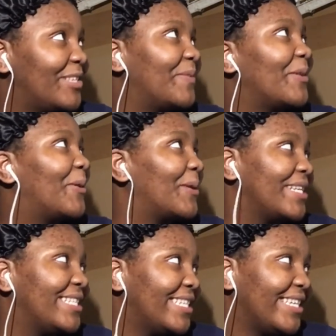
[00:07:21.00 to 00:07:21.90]
and
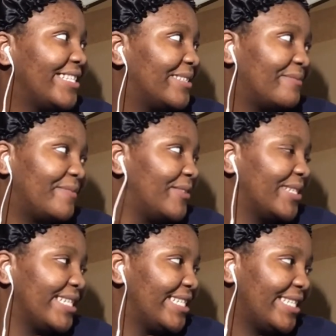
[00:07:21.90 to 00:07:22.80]
Quentin would be
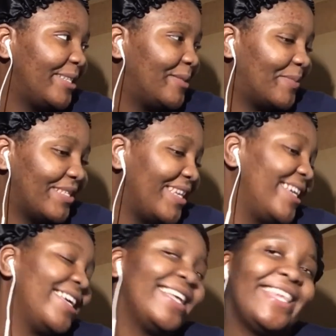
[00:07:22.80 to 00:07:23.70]
crazy, but like,
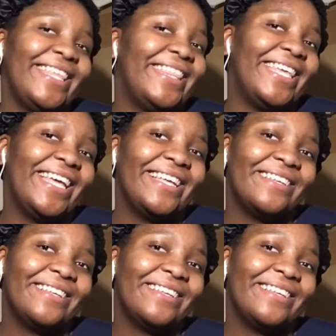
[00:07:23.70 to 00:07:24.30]
I like that.